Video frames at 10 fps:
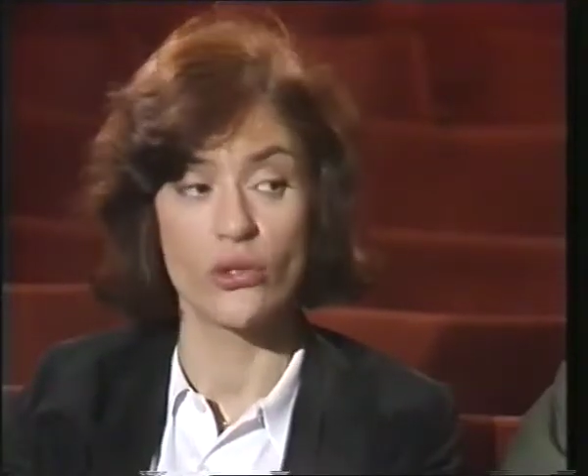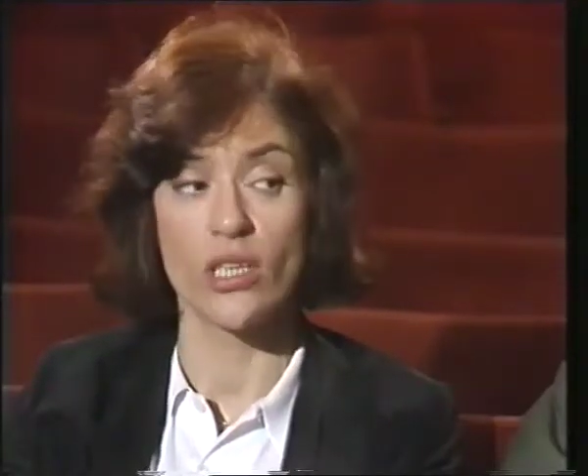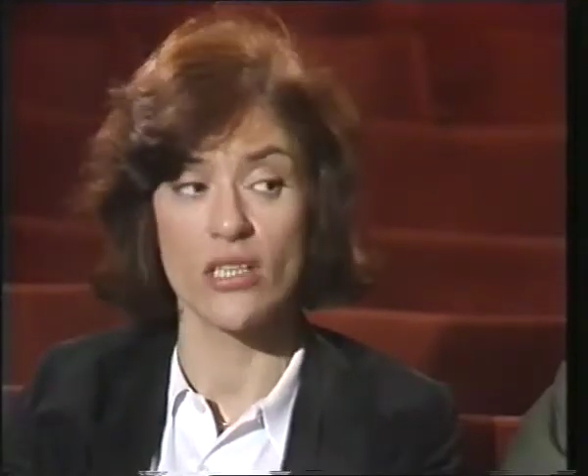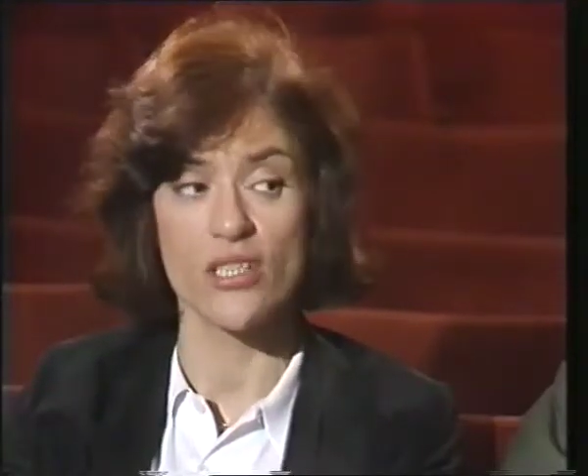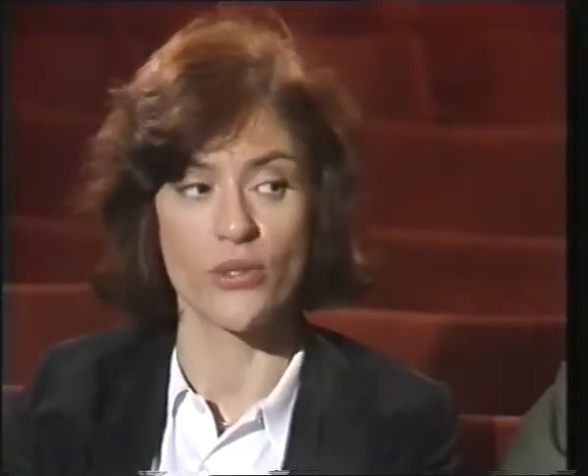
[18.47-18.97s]

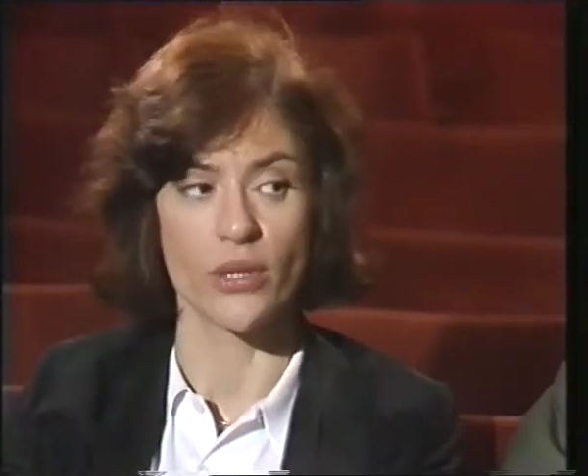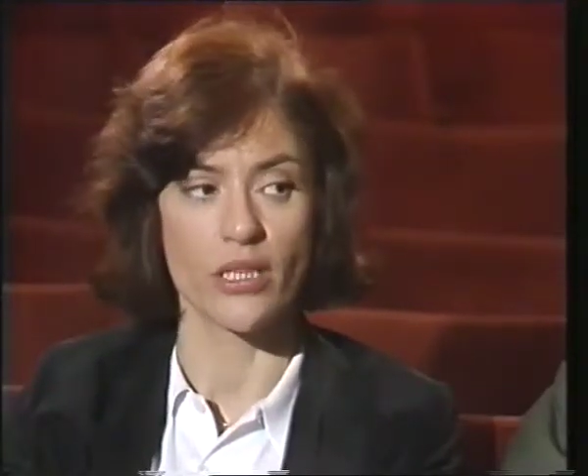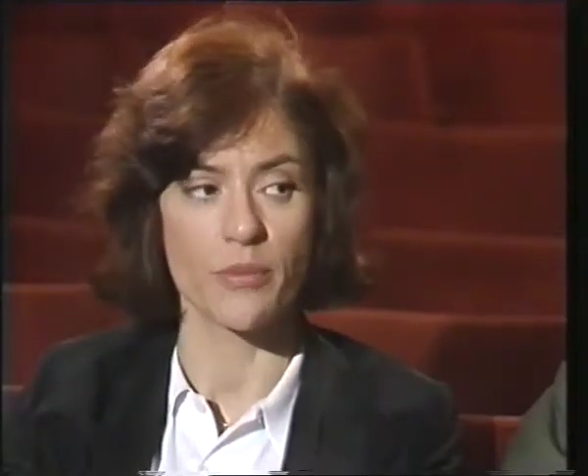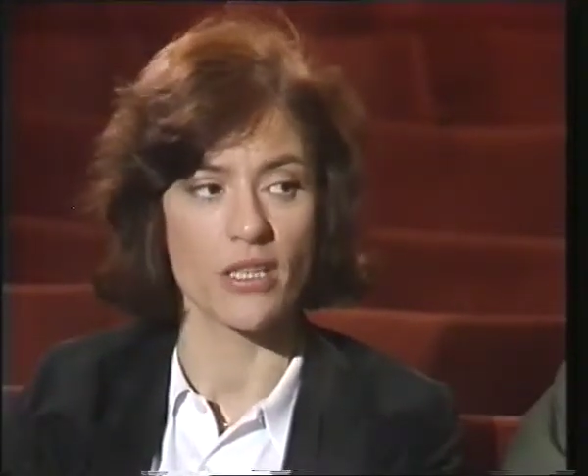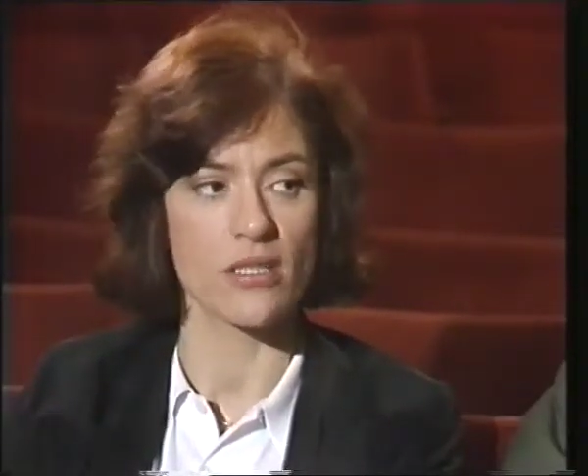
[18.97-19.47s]
close to it,
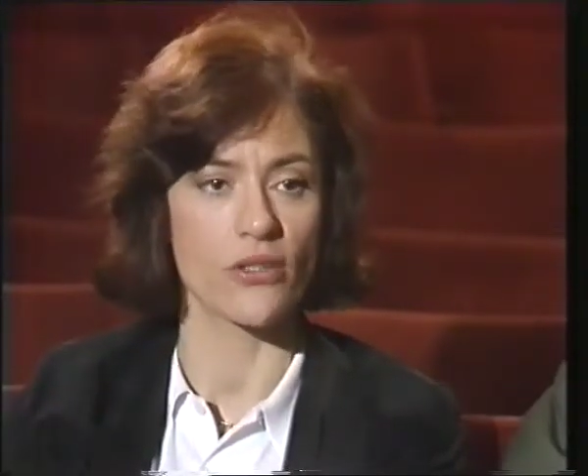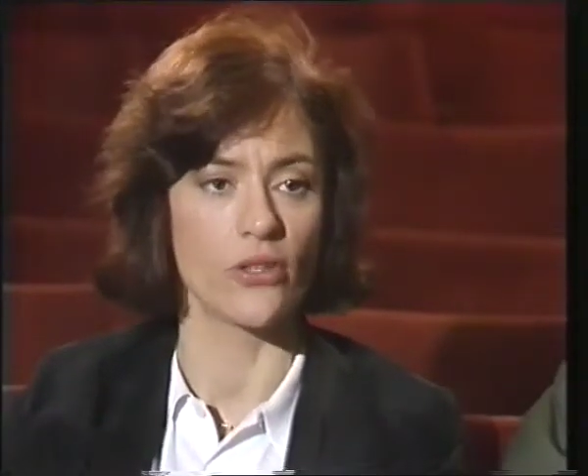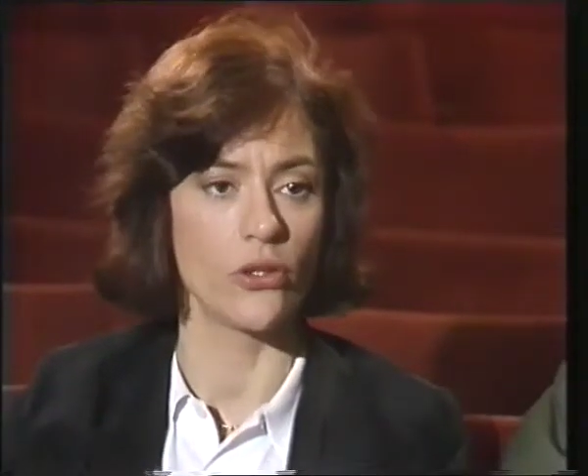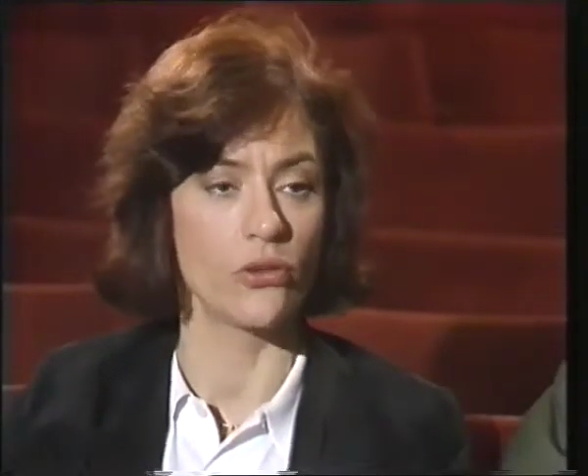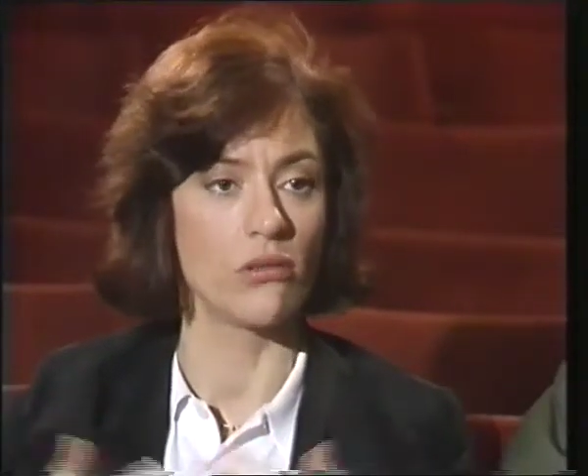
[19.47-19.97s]
because
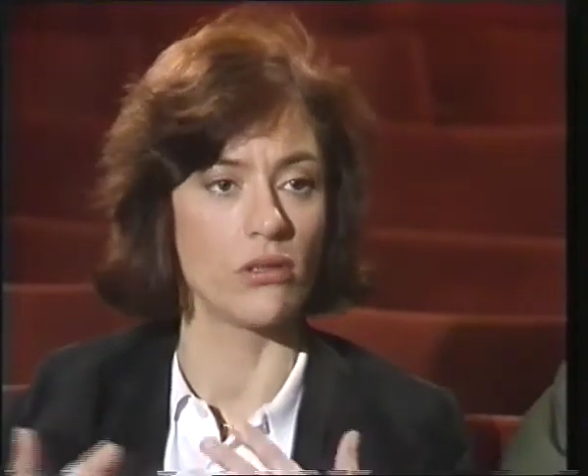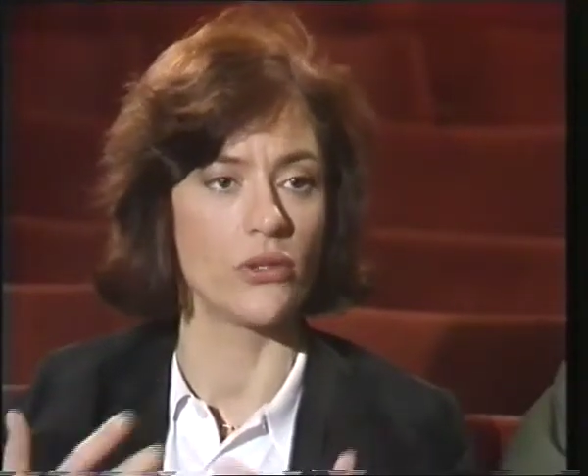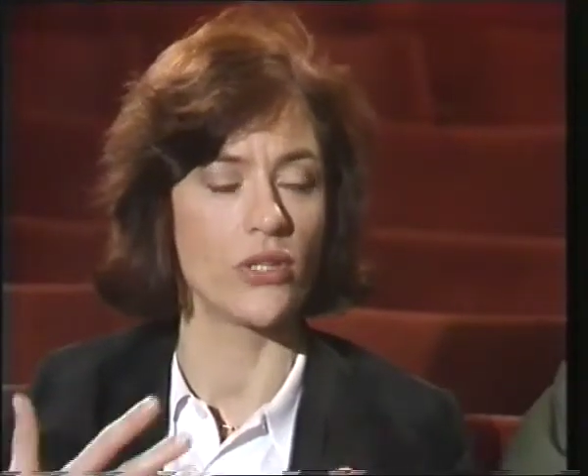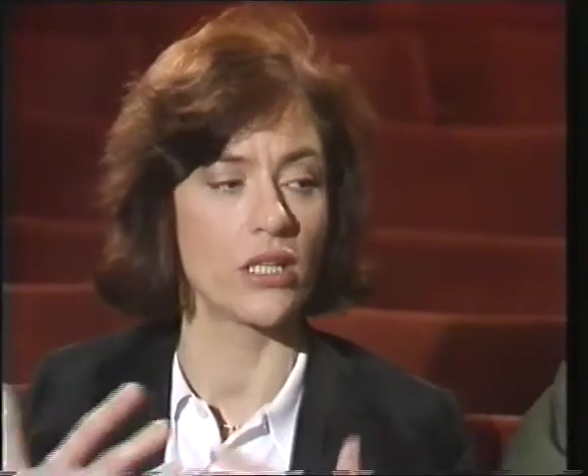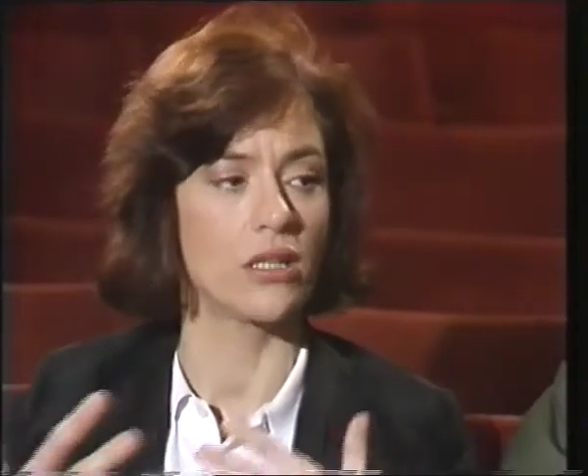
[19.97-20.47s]
you
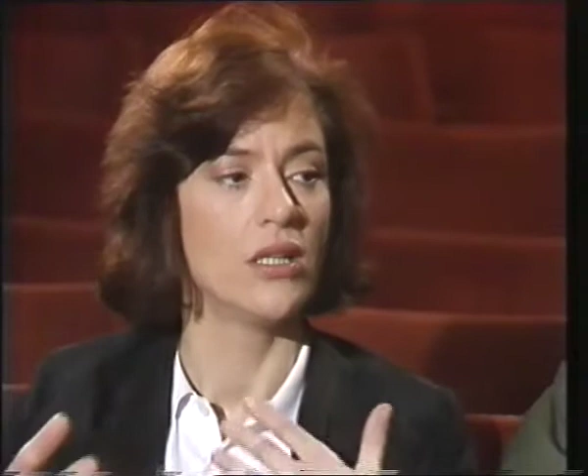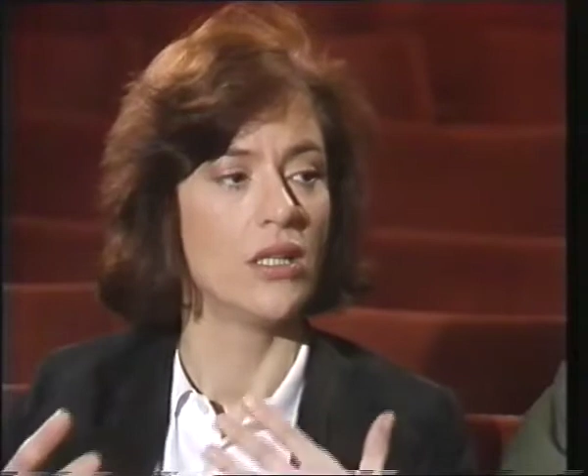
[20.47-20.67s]
then